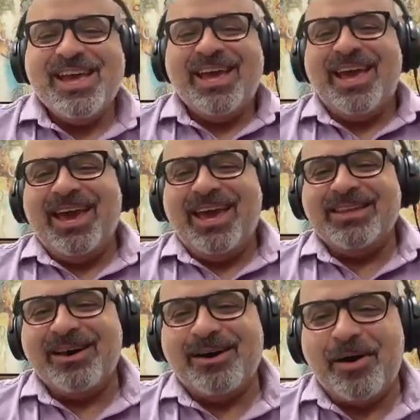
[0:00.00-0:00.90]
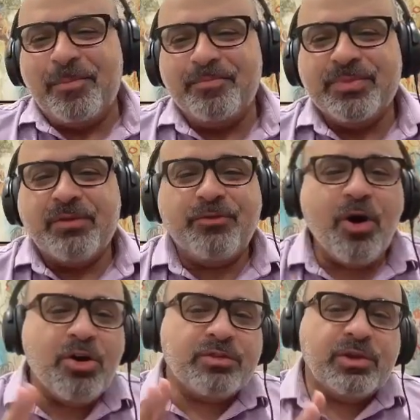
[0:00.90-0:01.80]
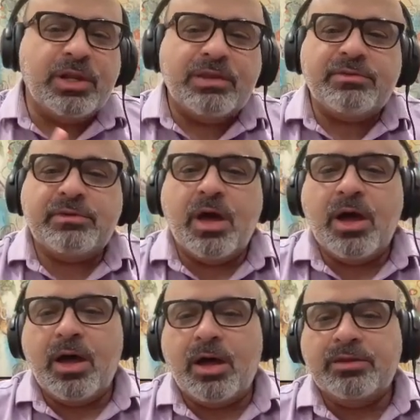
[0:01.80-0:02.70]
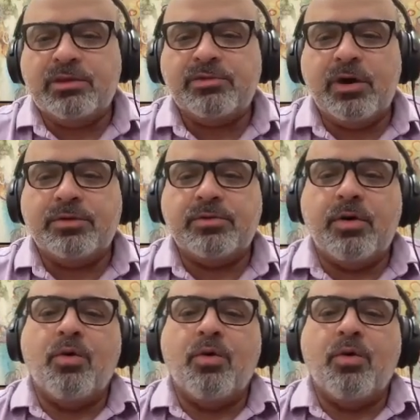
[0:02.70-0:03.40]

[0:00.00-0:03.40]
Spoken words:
And first, let's discuss